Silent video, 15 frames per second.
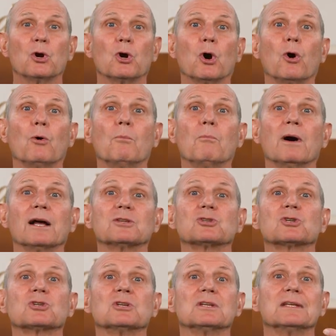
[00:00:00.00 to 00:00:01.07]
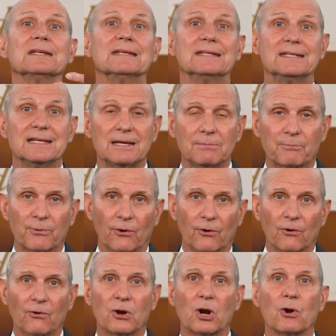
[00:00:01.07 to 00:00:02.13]
go much
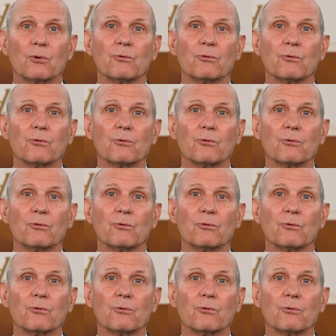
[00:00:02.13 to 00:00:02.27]
deeper,